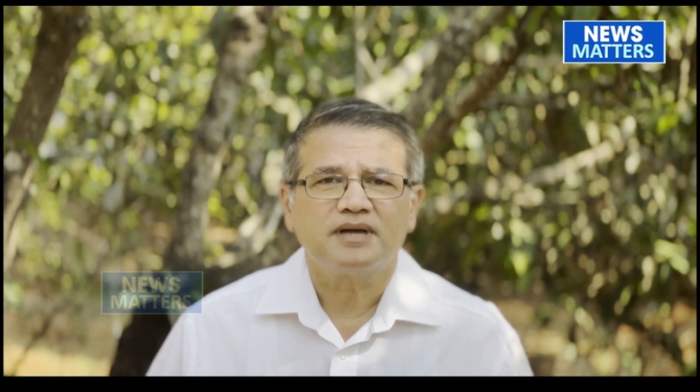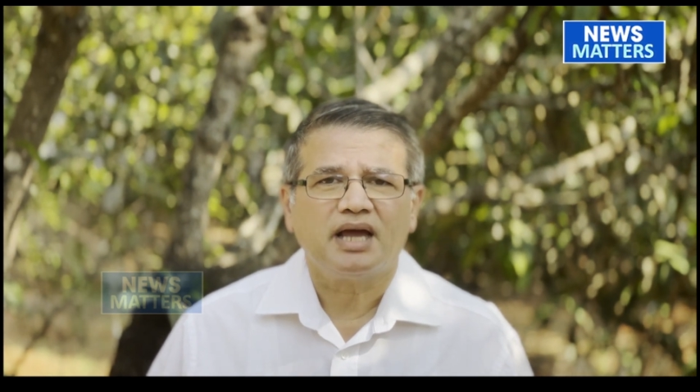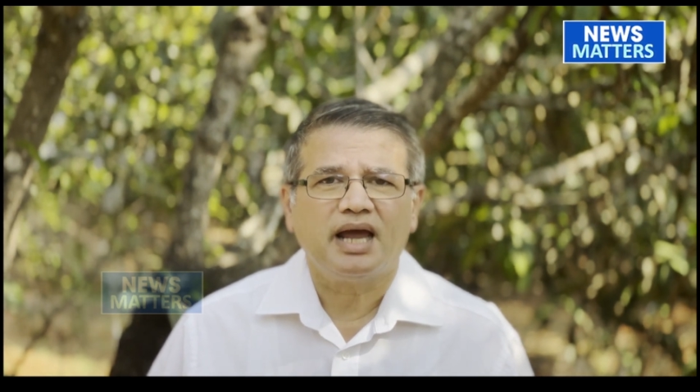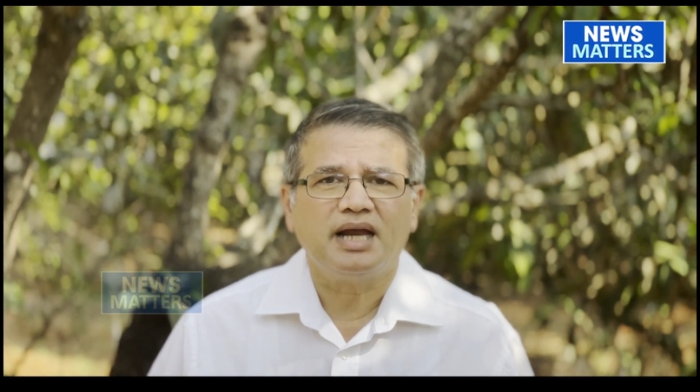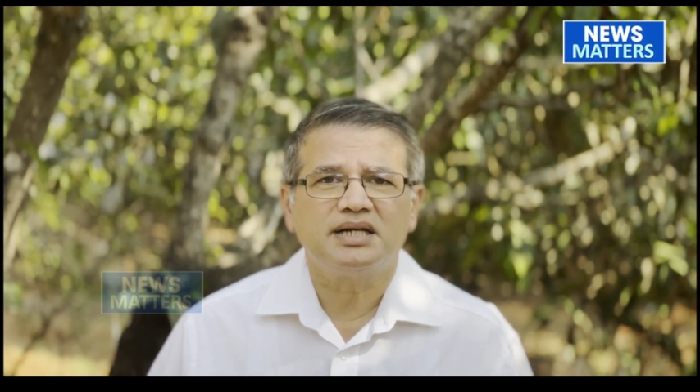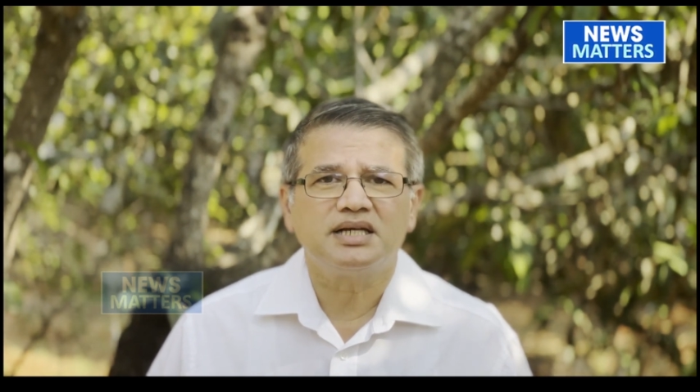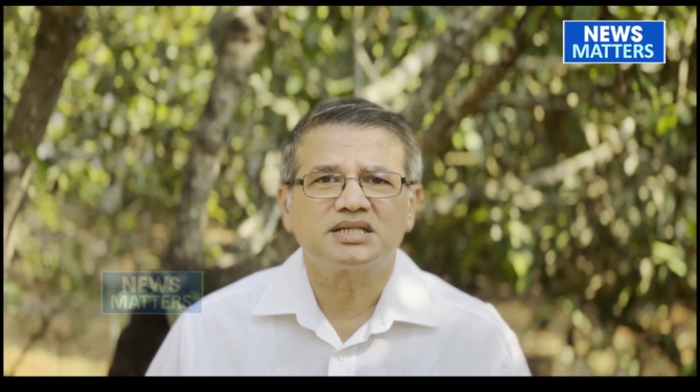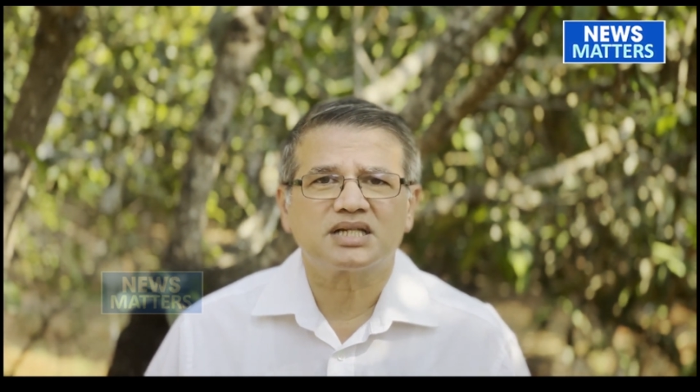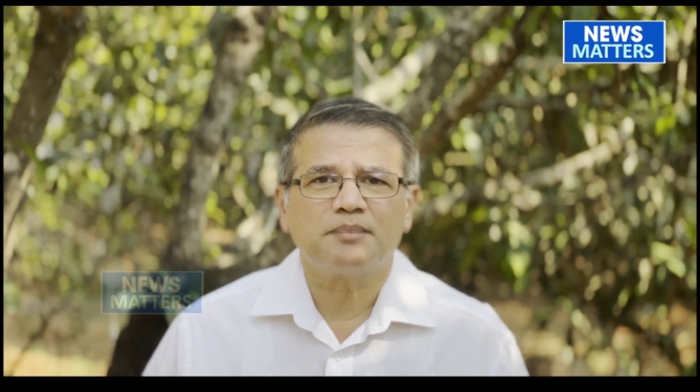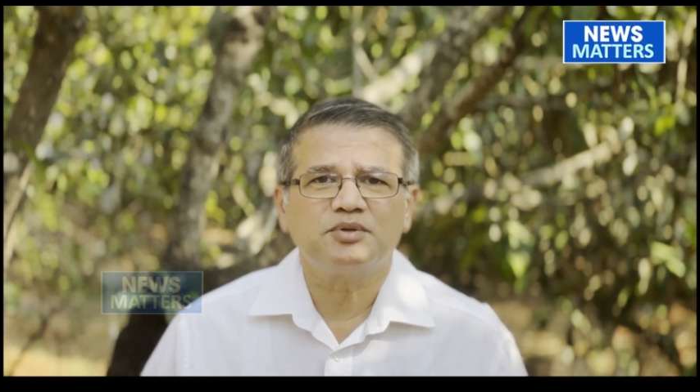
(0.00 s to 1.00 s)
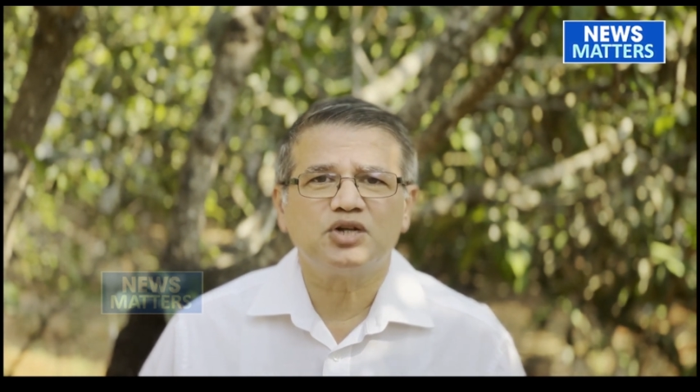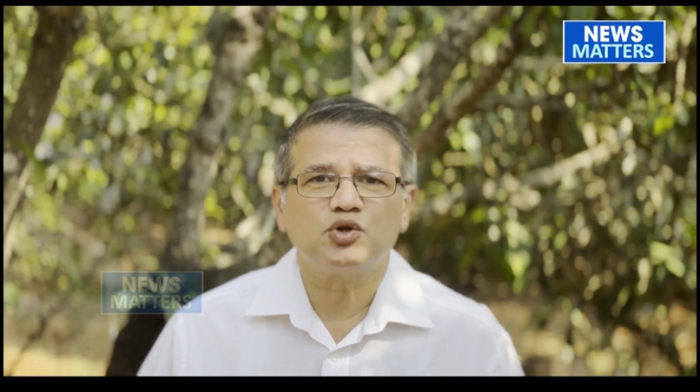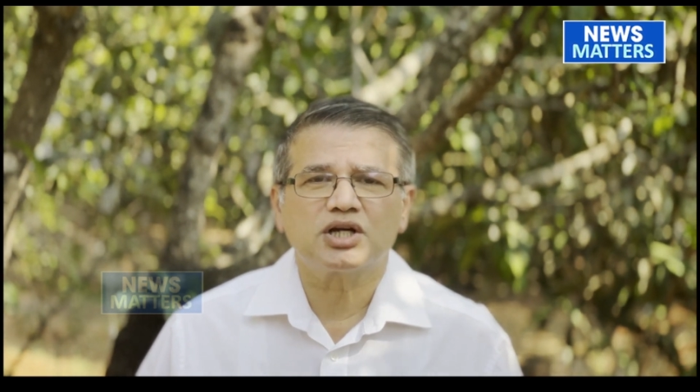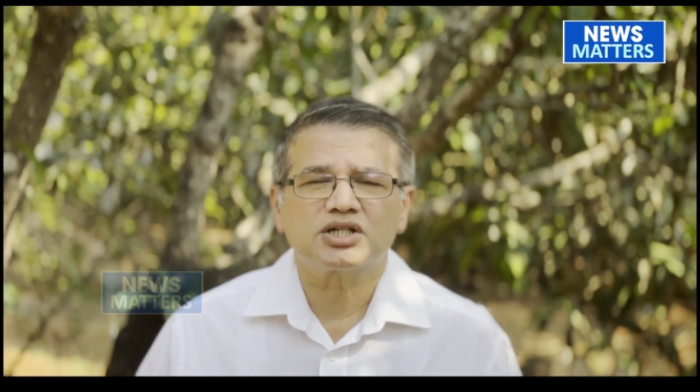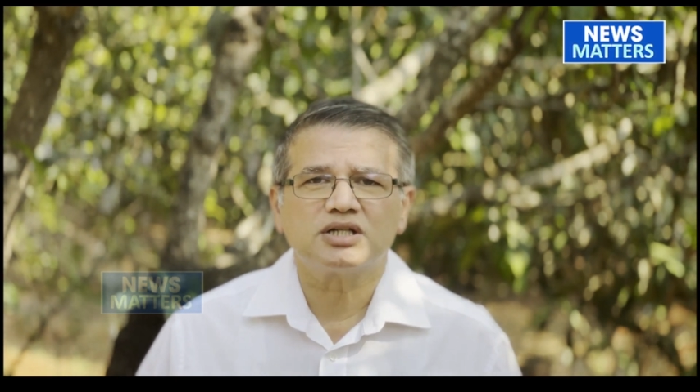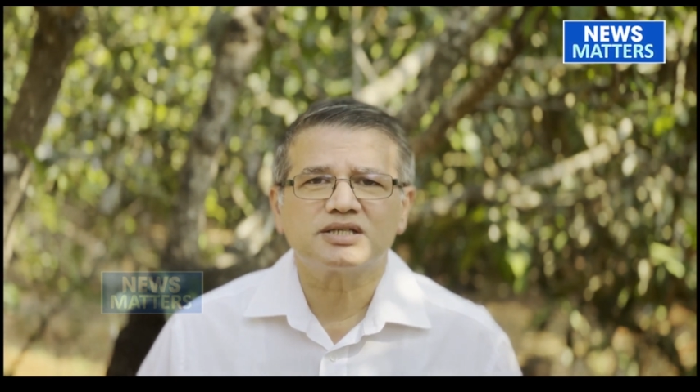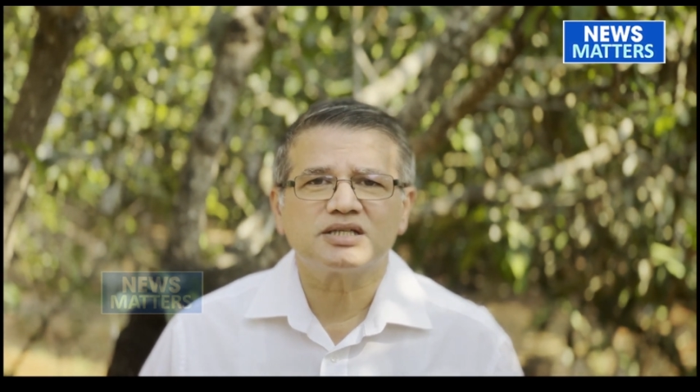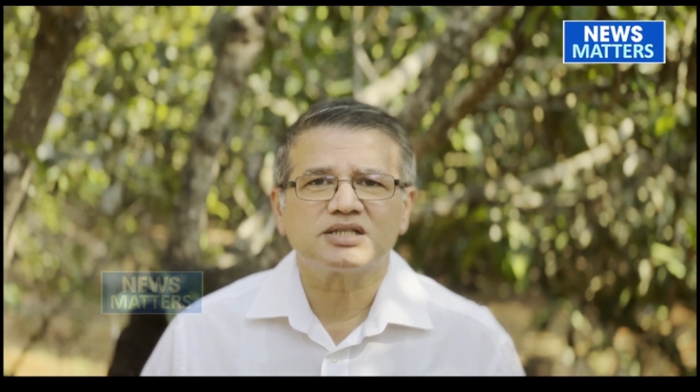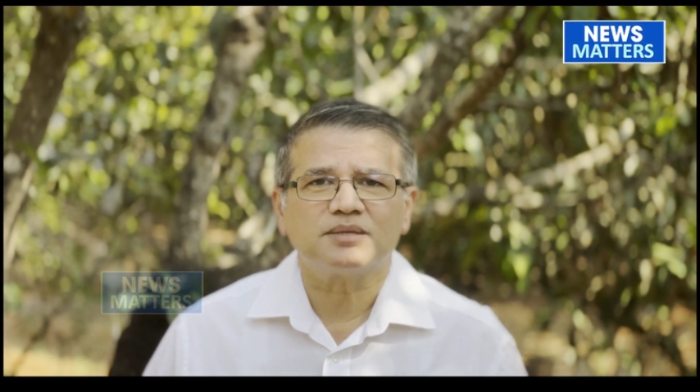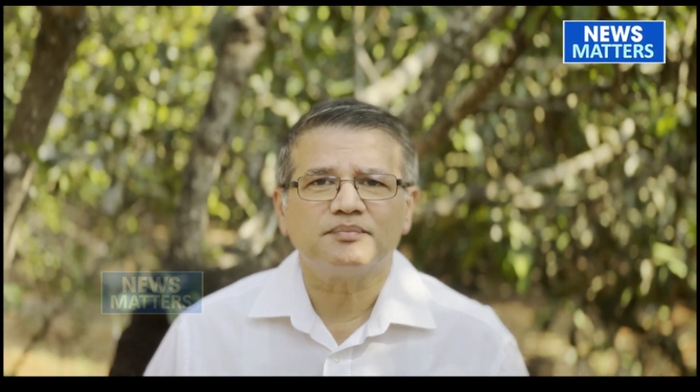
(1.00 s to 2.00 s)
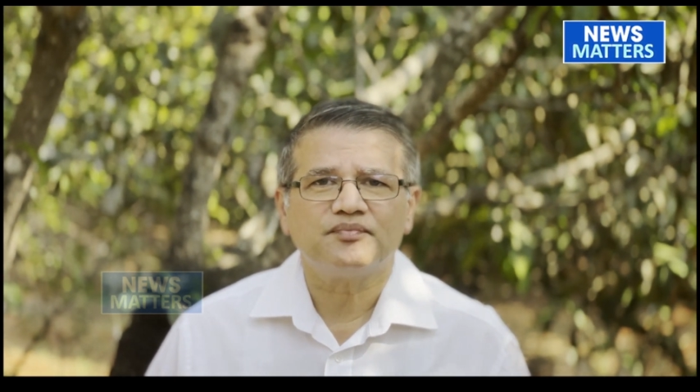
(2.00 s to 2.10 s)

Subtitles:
and disrupt the educational system.